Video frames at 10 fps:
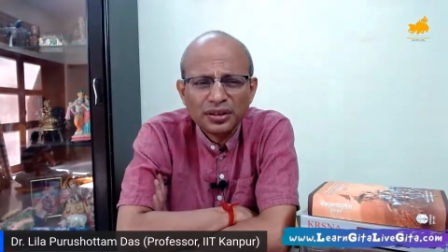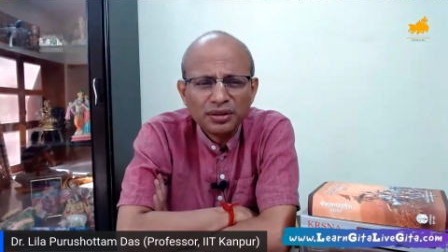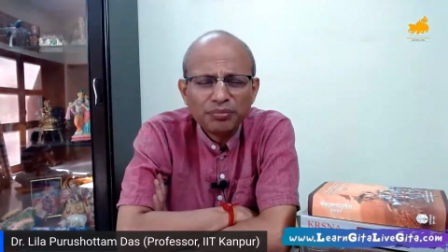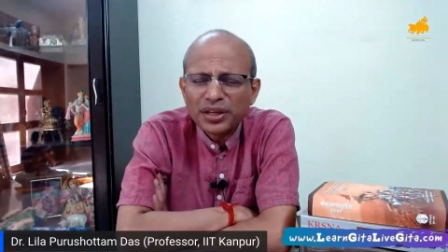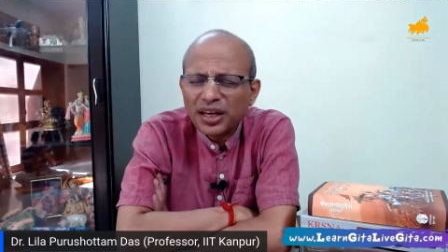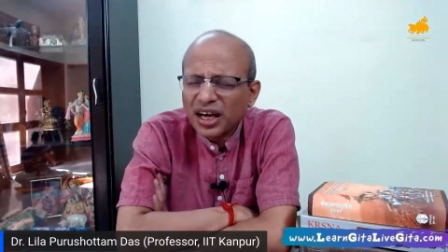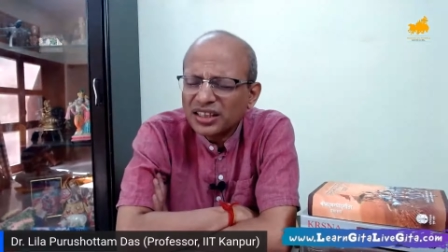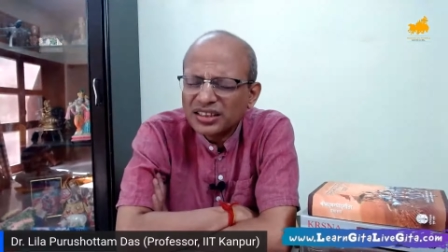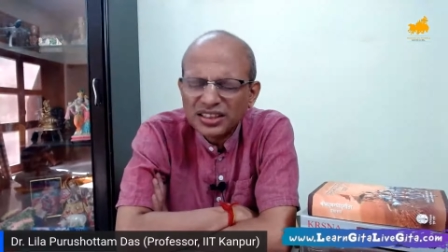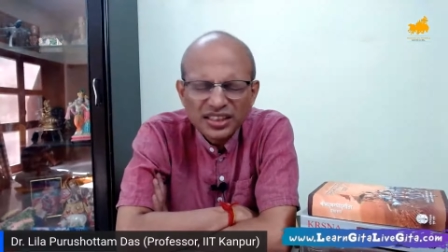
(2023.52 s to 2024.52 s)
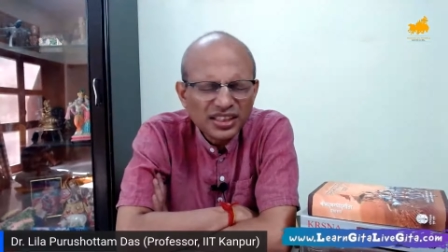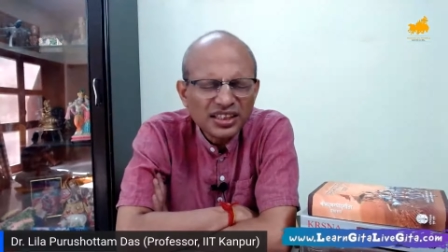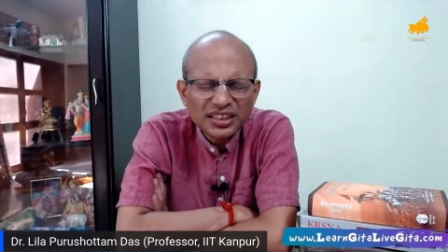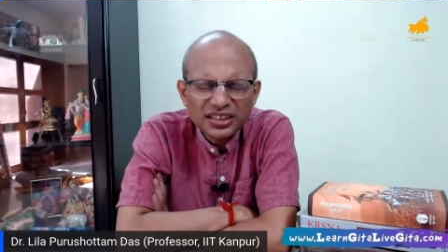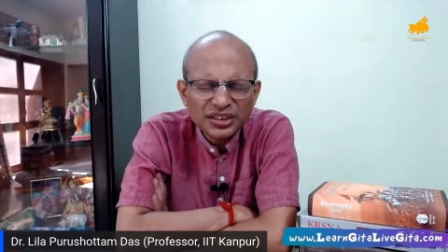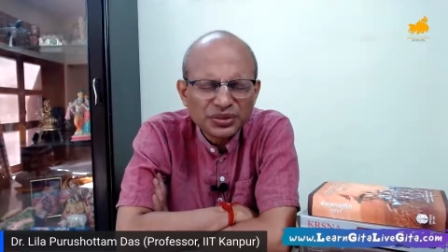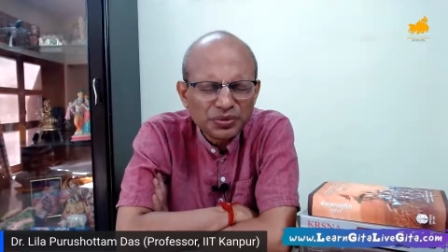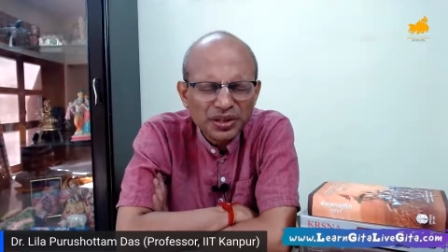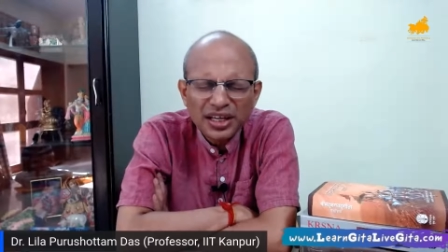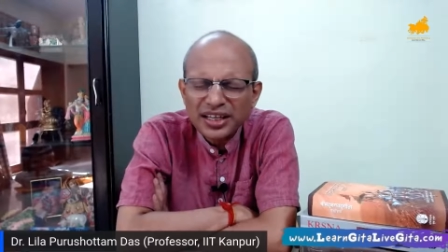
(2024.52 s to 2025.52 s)
because here in this
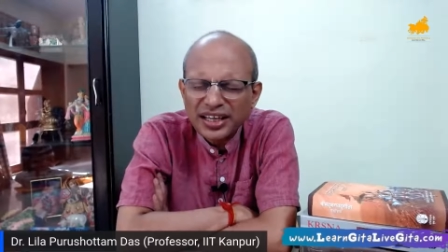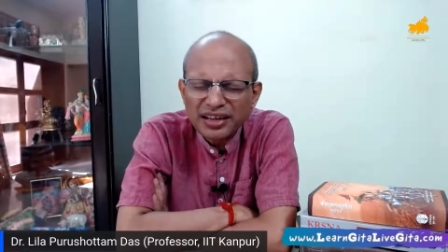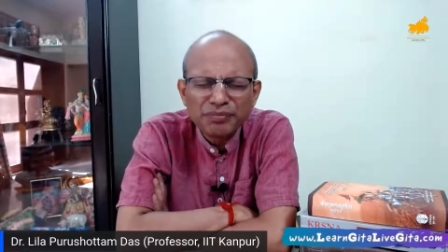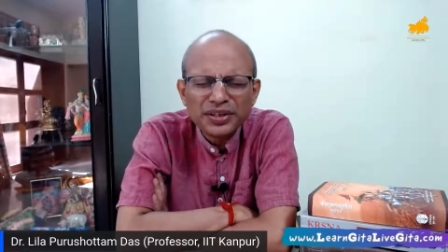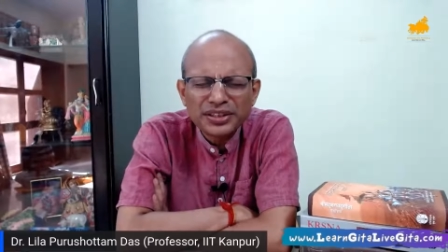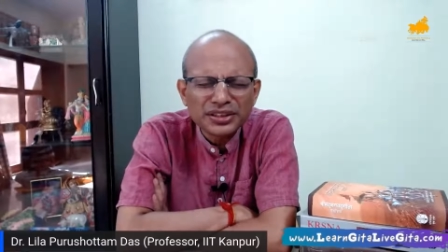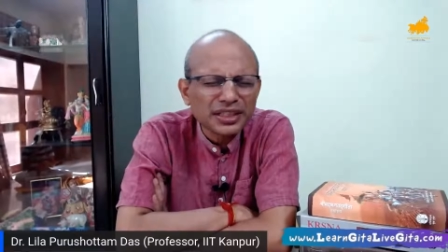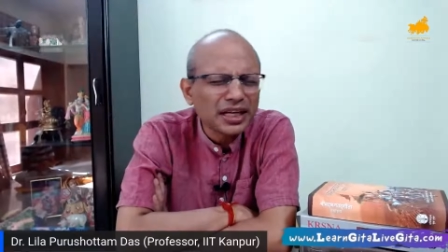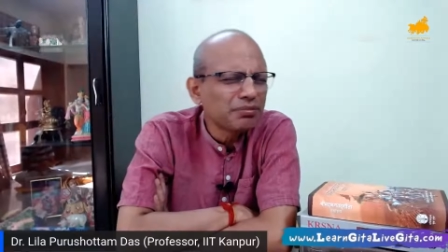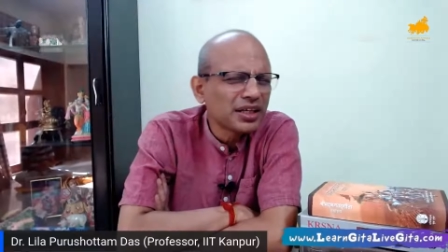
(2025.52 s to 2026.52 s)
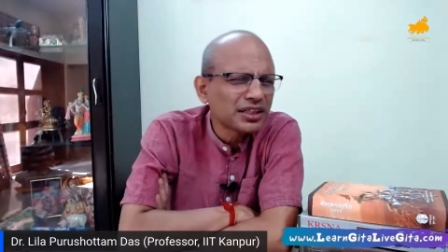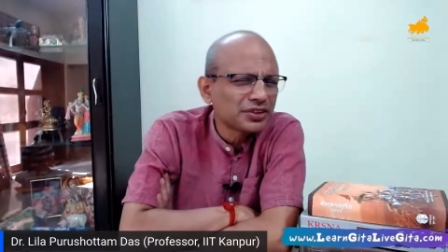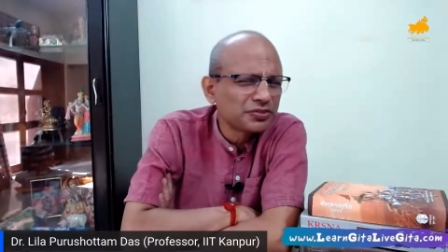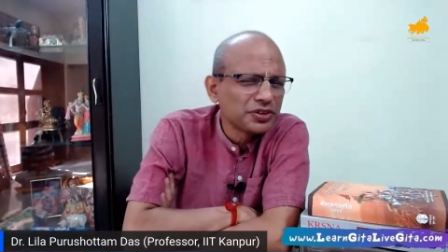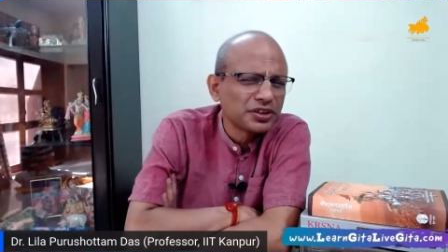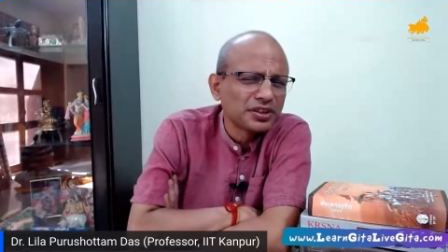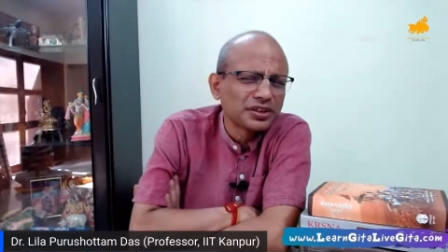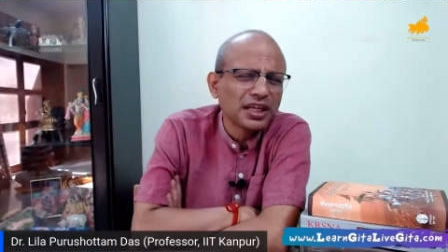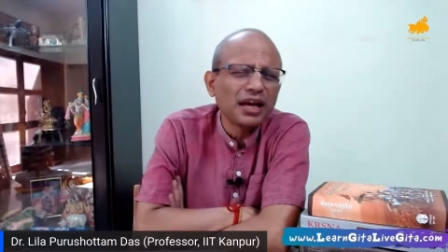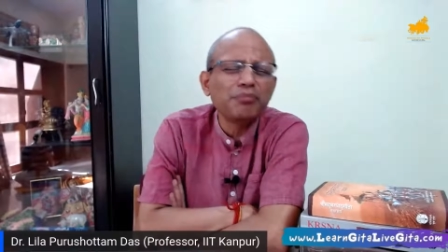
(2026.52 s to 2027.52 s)
world, every step there is fear.
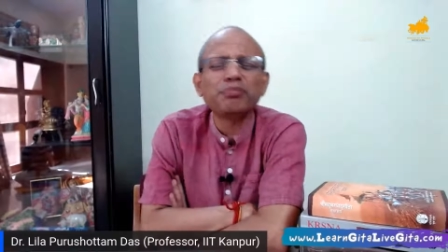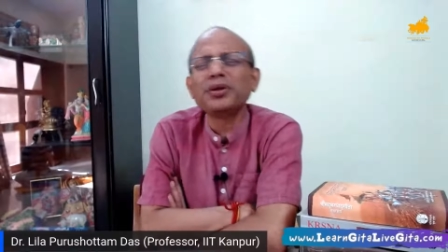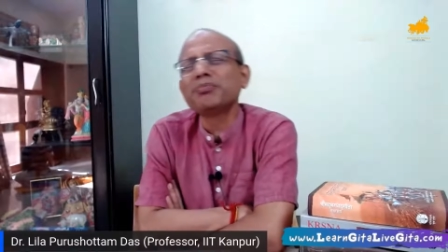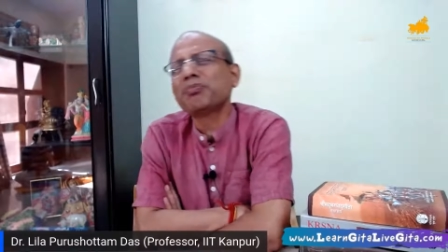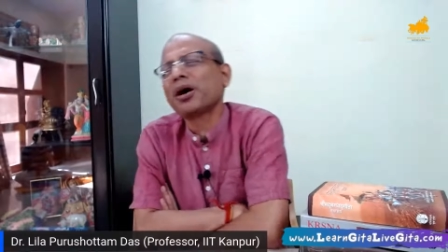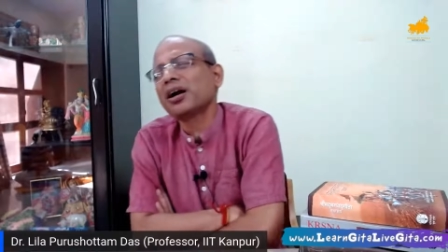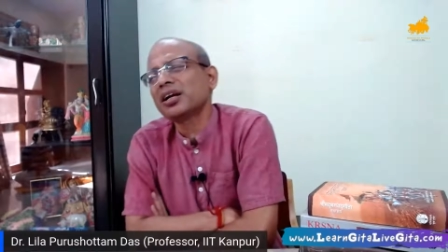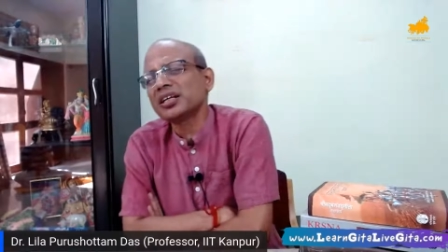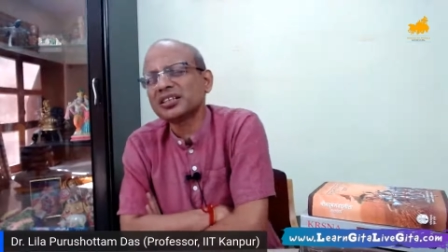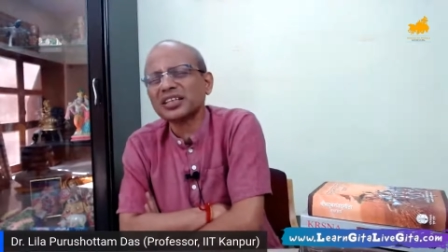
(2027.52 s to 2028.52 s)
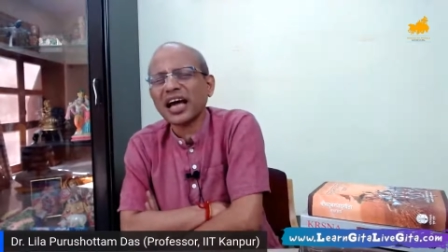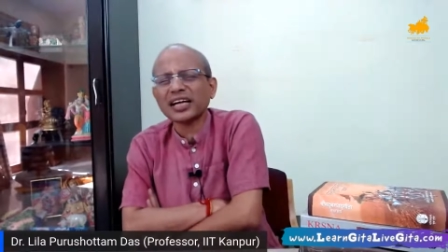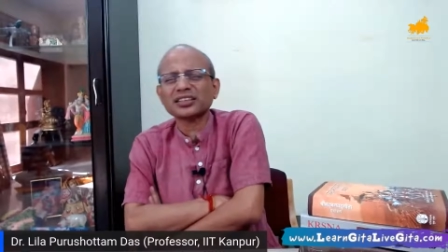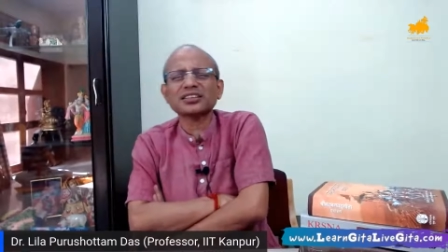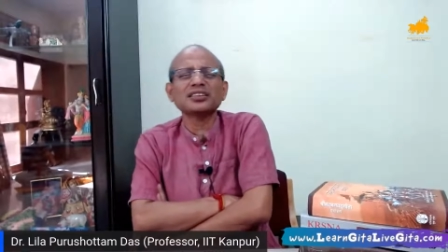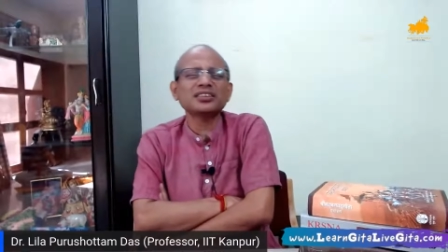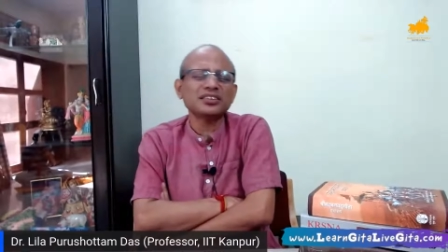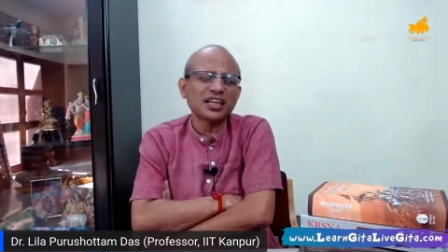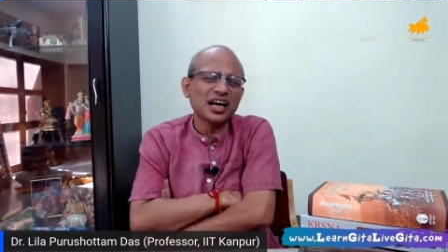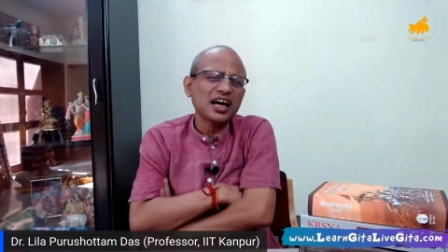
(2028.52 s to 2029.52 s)
Everybody's actions
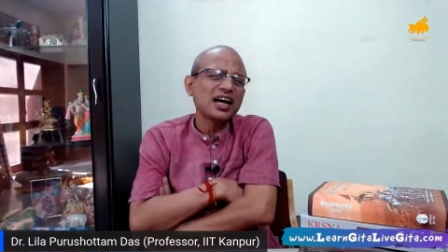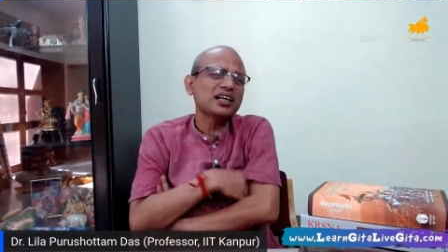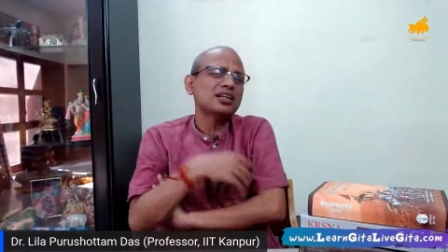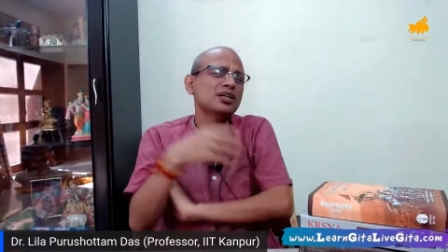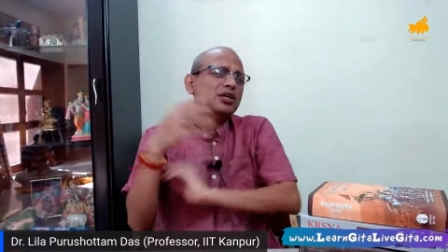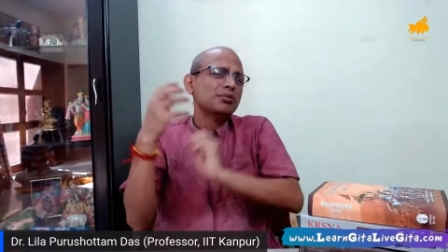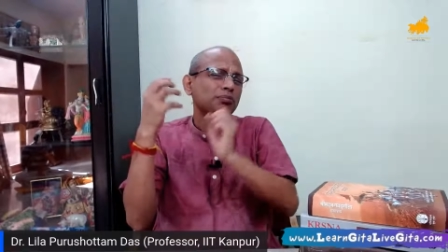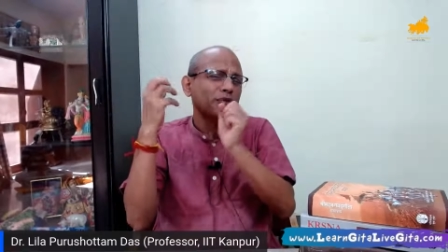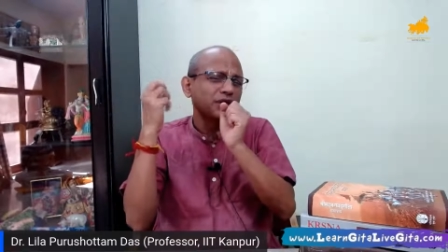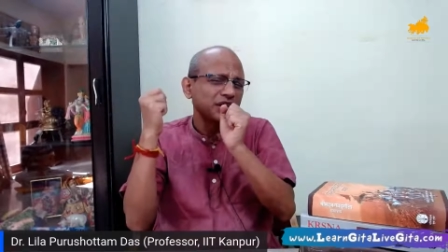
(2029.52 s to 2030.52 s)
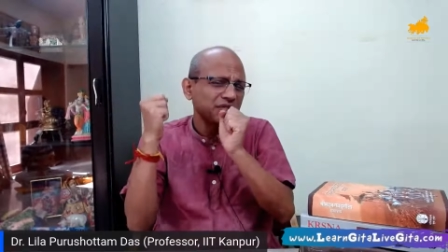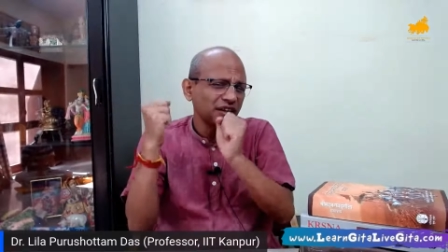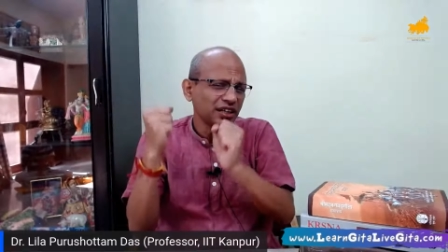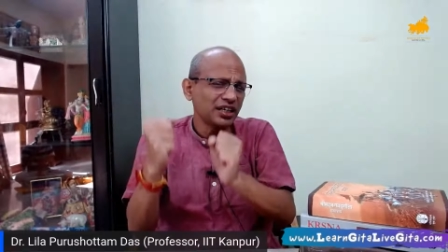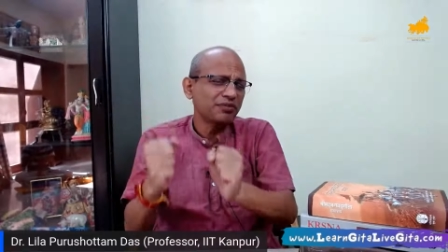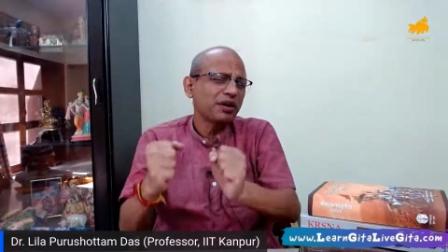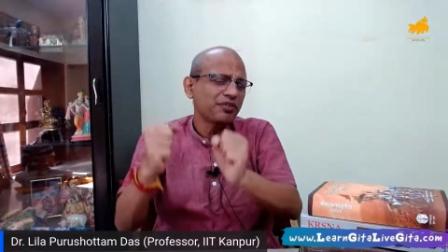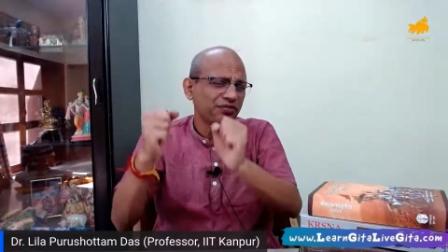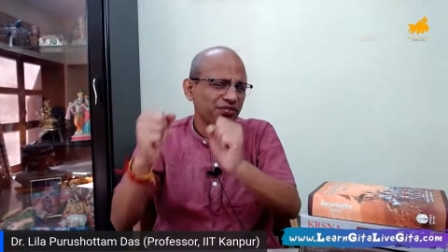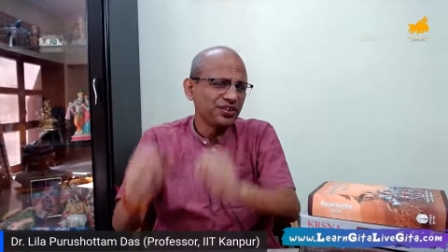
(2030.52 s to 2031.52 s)
are motivated by
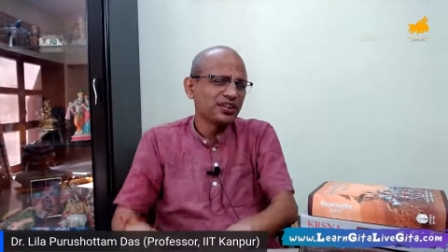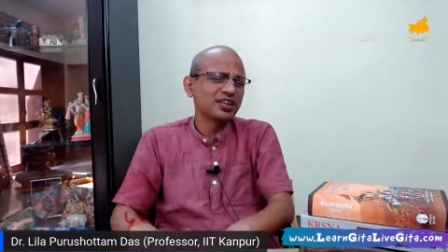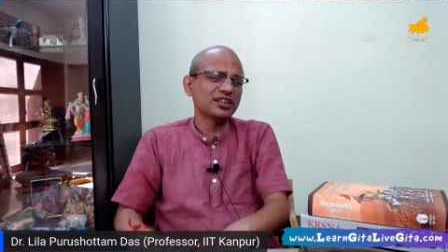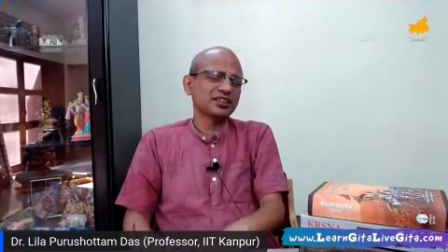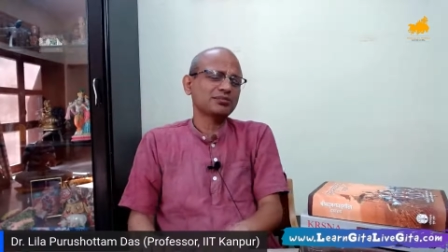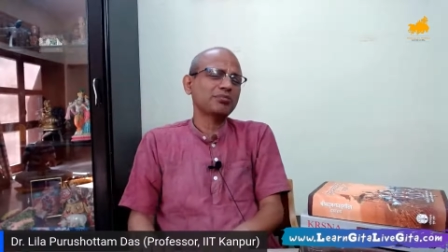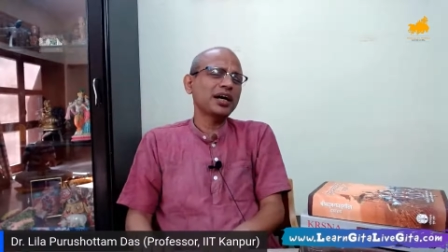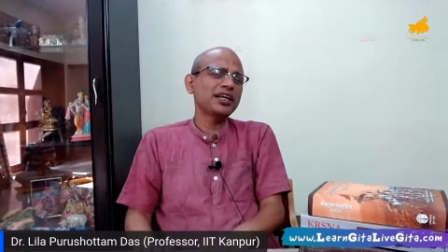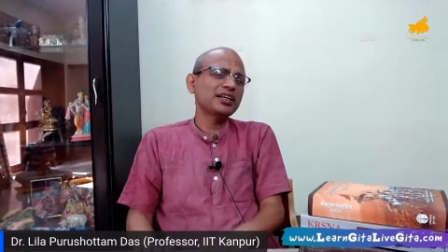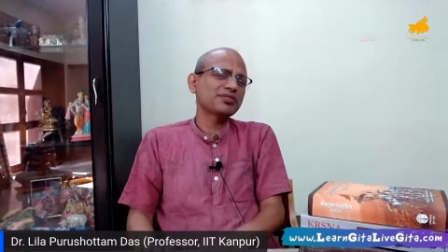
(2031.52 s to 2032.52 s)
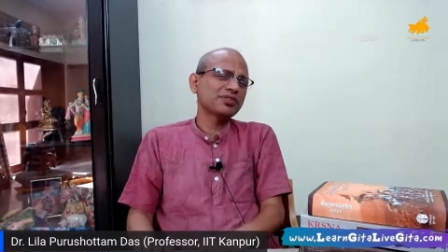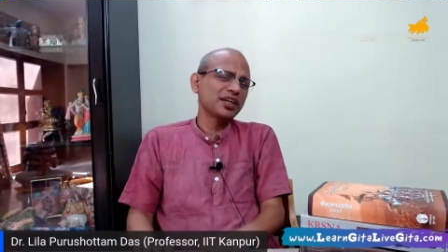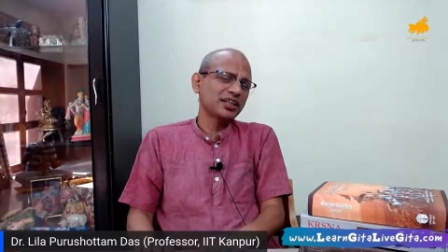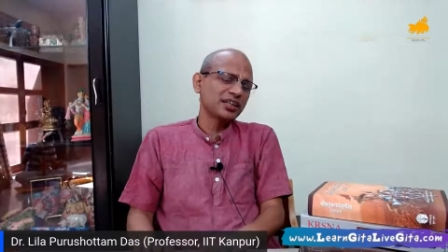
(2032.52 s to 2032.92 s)
fear, my dear friend.